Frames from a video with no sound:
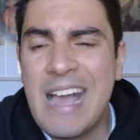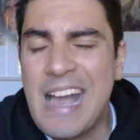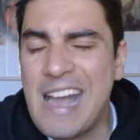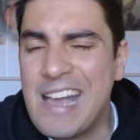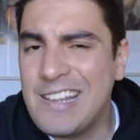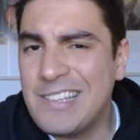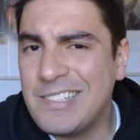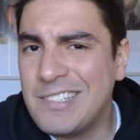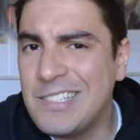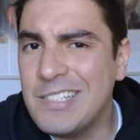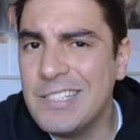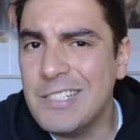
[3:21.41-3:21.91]

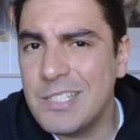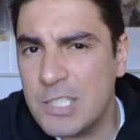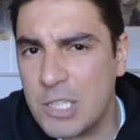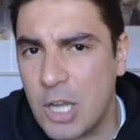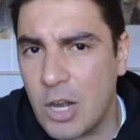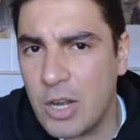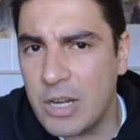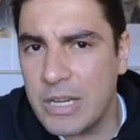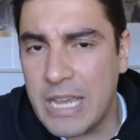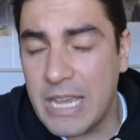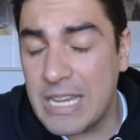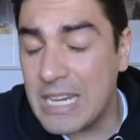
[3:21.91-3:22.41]
I'd seen
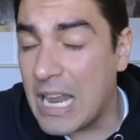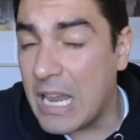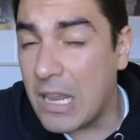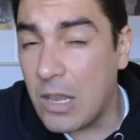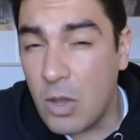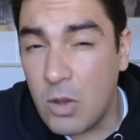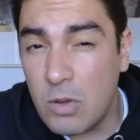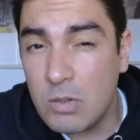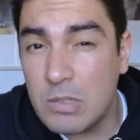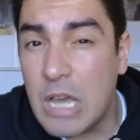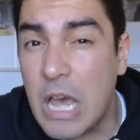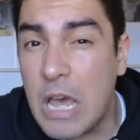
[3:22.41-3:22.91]
Stargate a
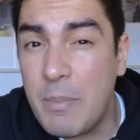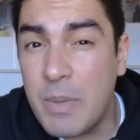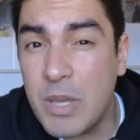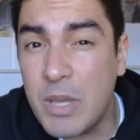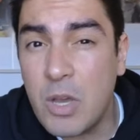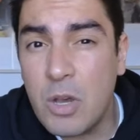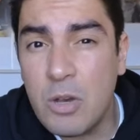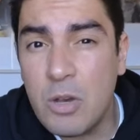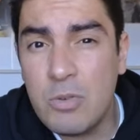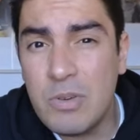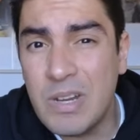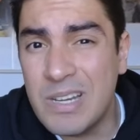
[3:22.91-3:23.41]
long time
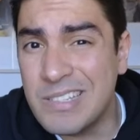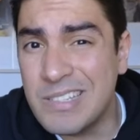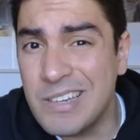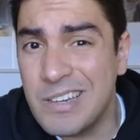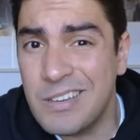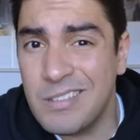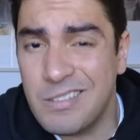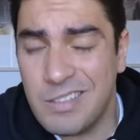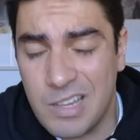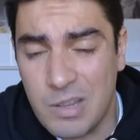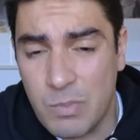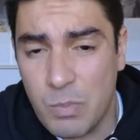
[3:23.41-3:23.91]
ago and
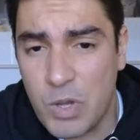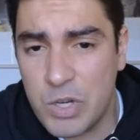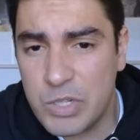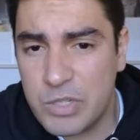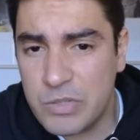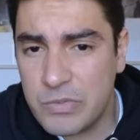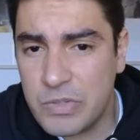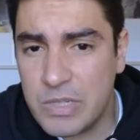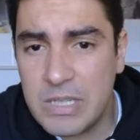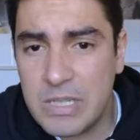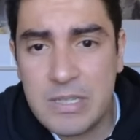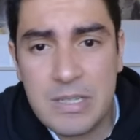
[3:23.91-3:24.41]
didn't think much
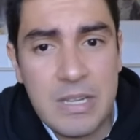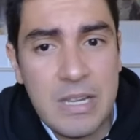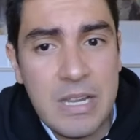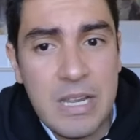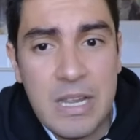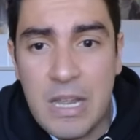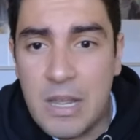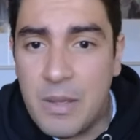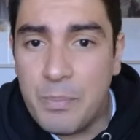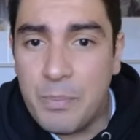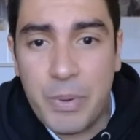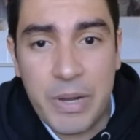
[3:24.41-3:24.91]
of it,
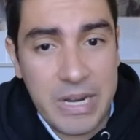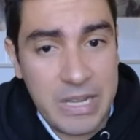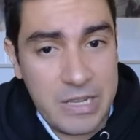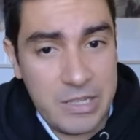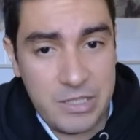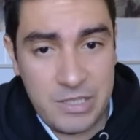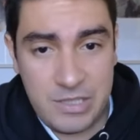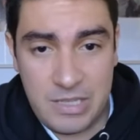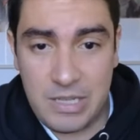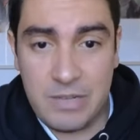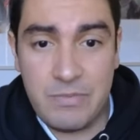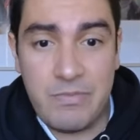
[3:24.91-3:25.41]
but
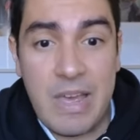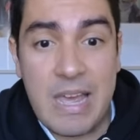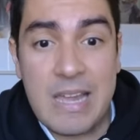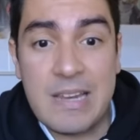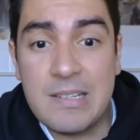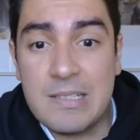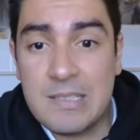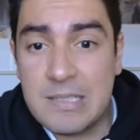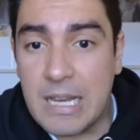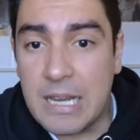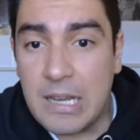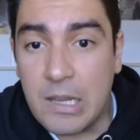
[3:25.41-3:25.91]
it's
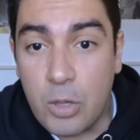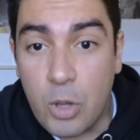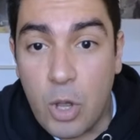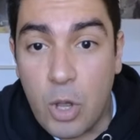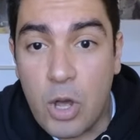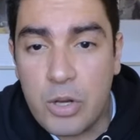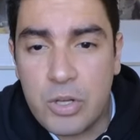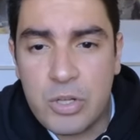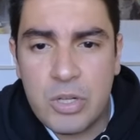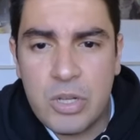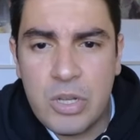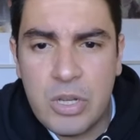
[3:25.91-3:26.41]
advanced a
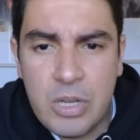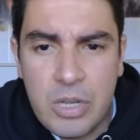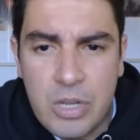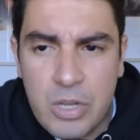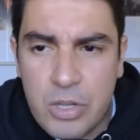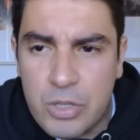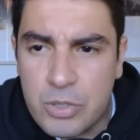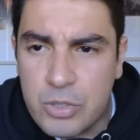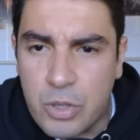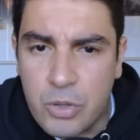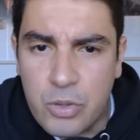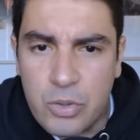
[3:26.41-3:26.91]
lot.
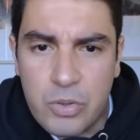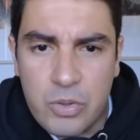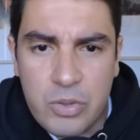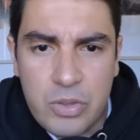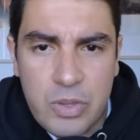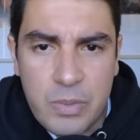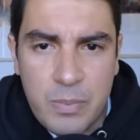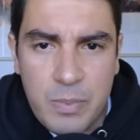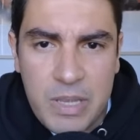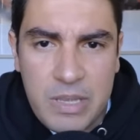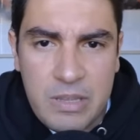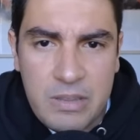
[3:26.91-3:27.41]
So
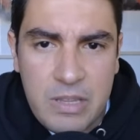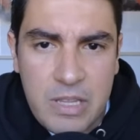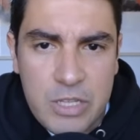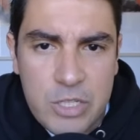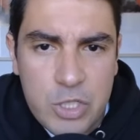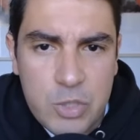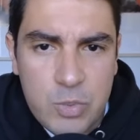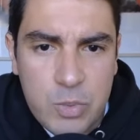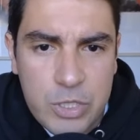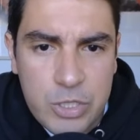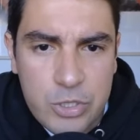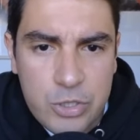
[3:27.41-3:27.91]
the main thing I
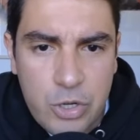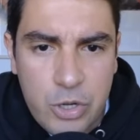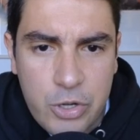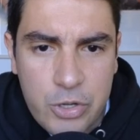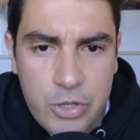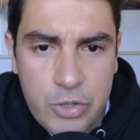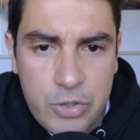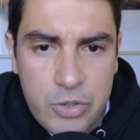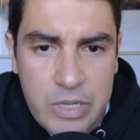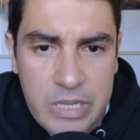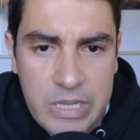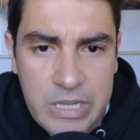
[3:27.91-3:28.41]
just want to show
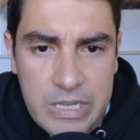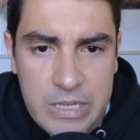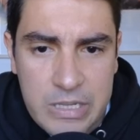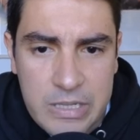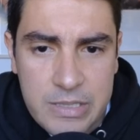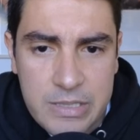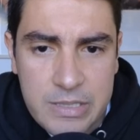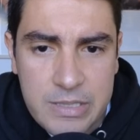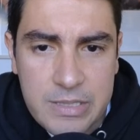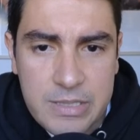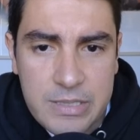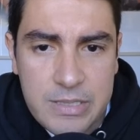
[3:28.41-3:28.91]
you
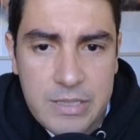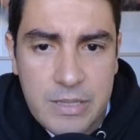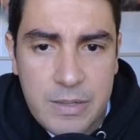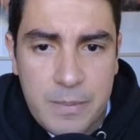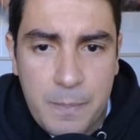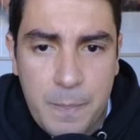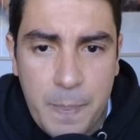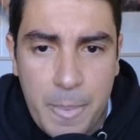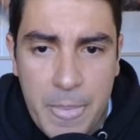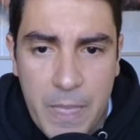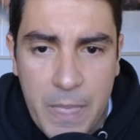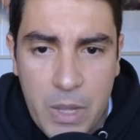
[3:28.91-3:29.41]
is
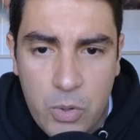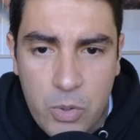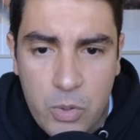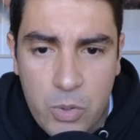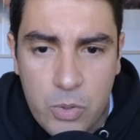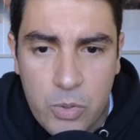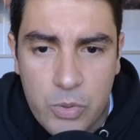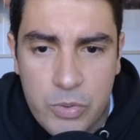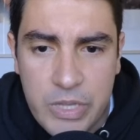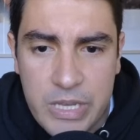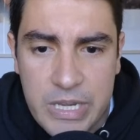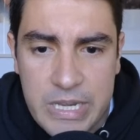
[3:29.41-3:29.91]

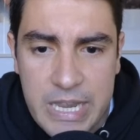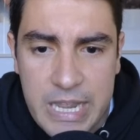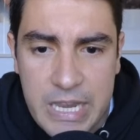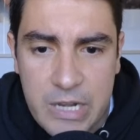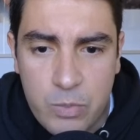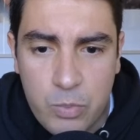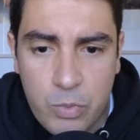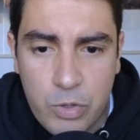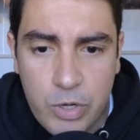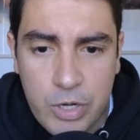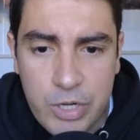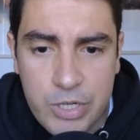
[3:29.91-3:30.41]
all the
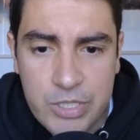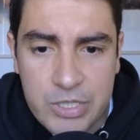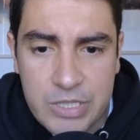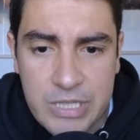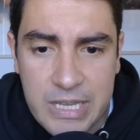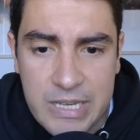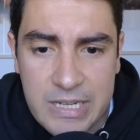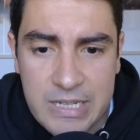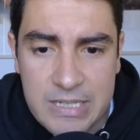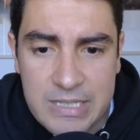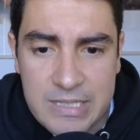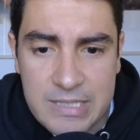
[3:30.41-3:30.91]
networks
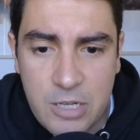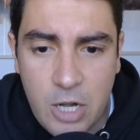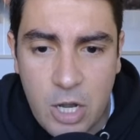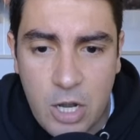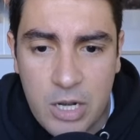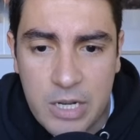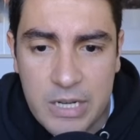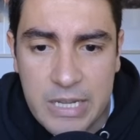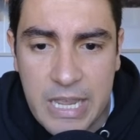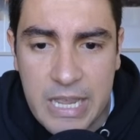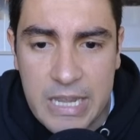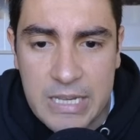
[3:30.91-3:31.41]
that
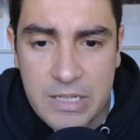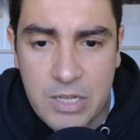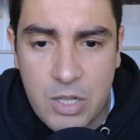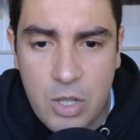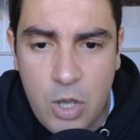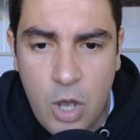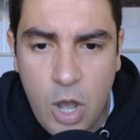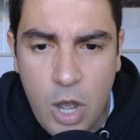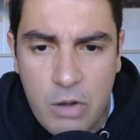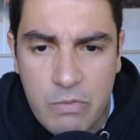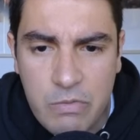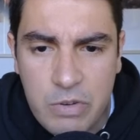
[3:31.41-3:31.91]
Stargate
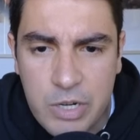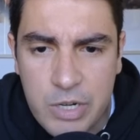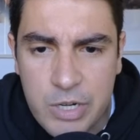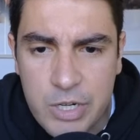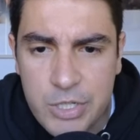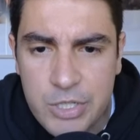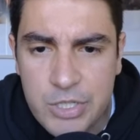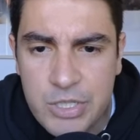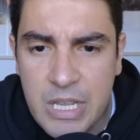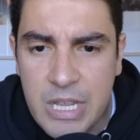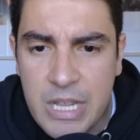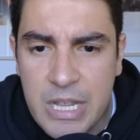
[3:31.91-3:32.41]

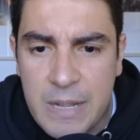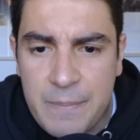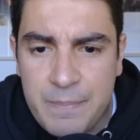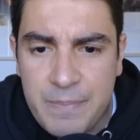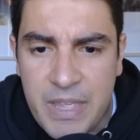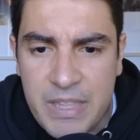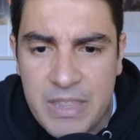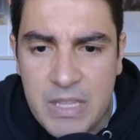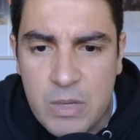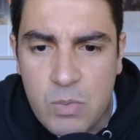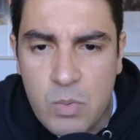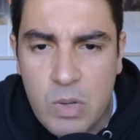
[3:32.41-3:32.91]
covers.
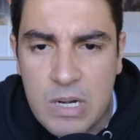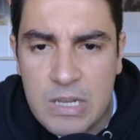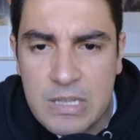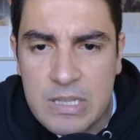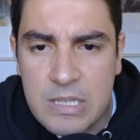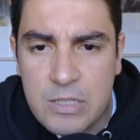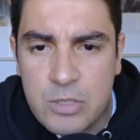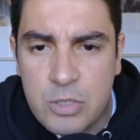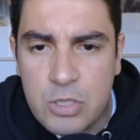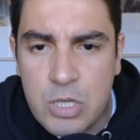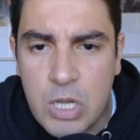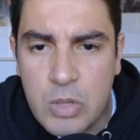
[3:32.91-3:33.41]
And the one
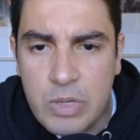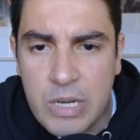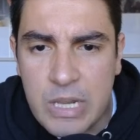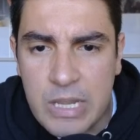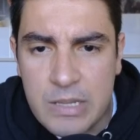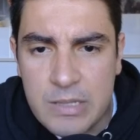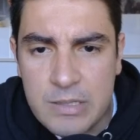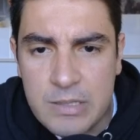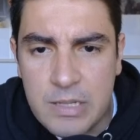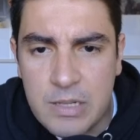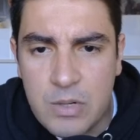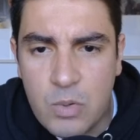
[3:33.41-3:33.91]
thing to note
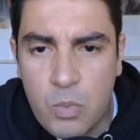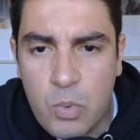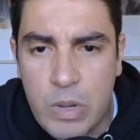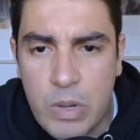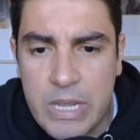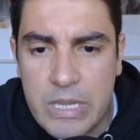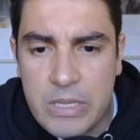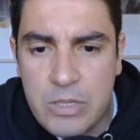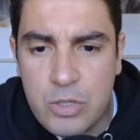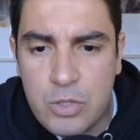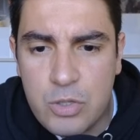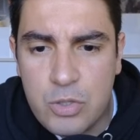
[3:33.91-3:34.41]
is that
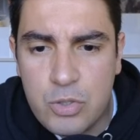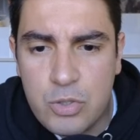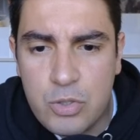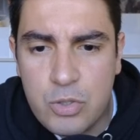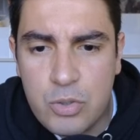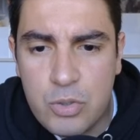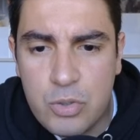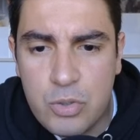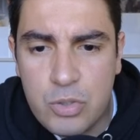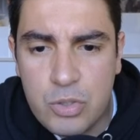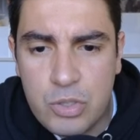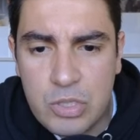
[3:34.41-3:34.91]
when you
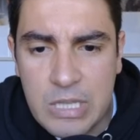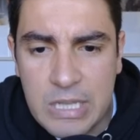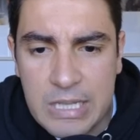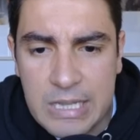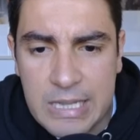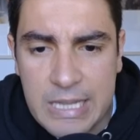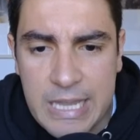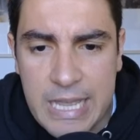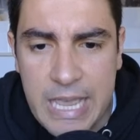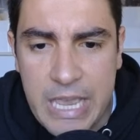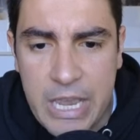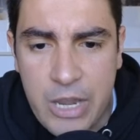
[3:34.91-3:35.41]
choose the
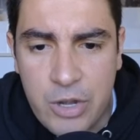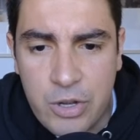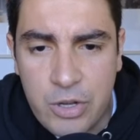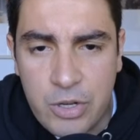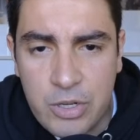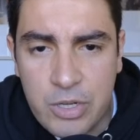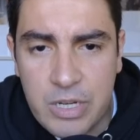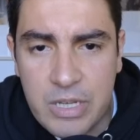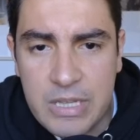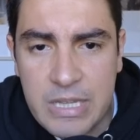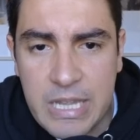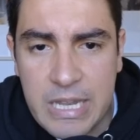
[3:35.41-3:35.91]

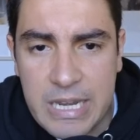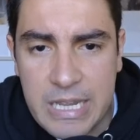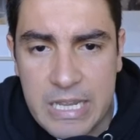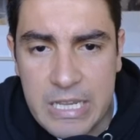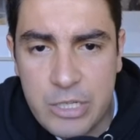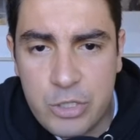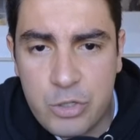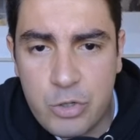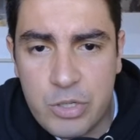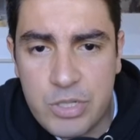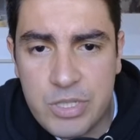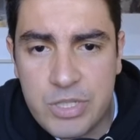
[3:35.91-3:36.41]
layer that
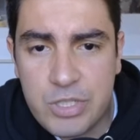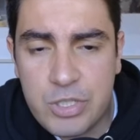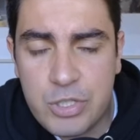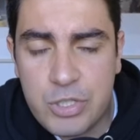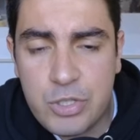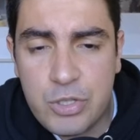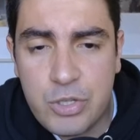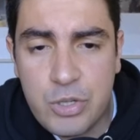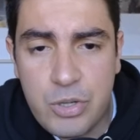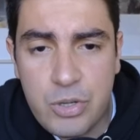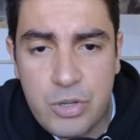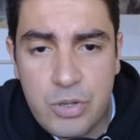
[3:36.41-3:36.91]

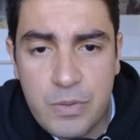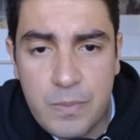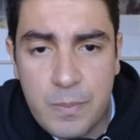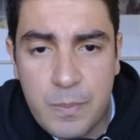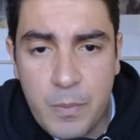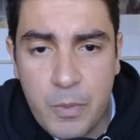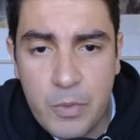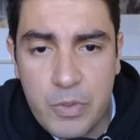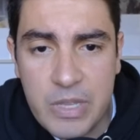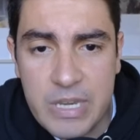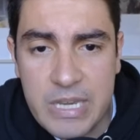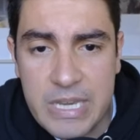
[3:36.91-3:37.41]
interests you
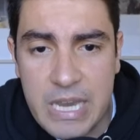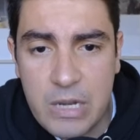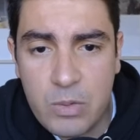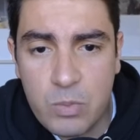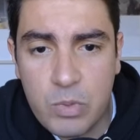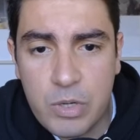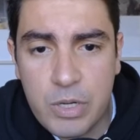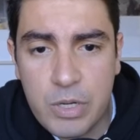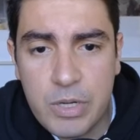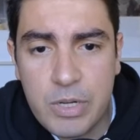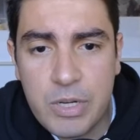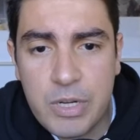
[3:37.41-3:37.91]
or the
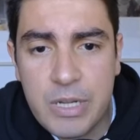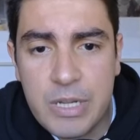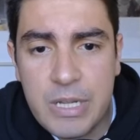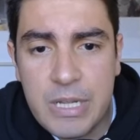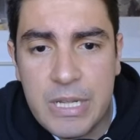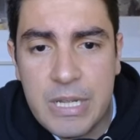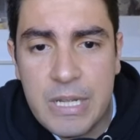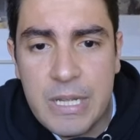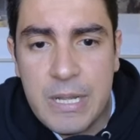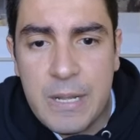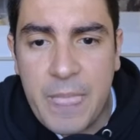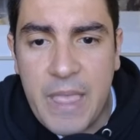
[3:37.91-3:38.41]
network,
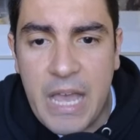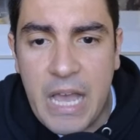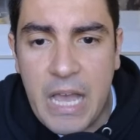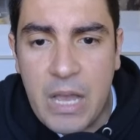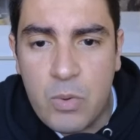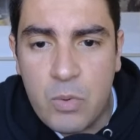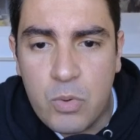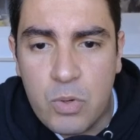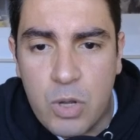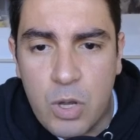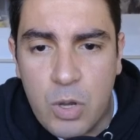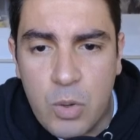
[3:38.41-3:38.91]
I
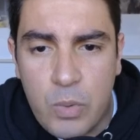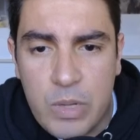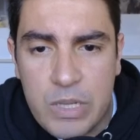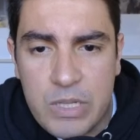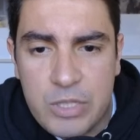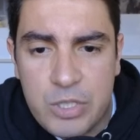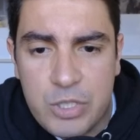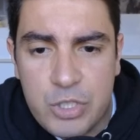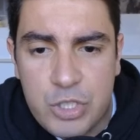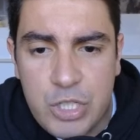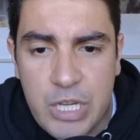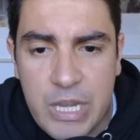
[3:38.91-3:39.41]
would
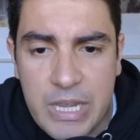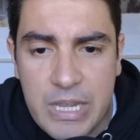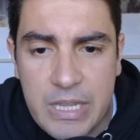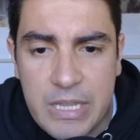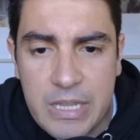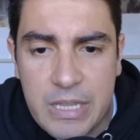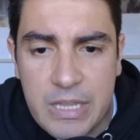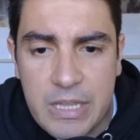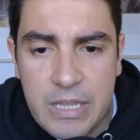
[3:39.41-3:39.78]
always check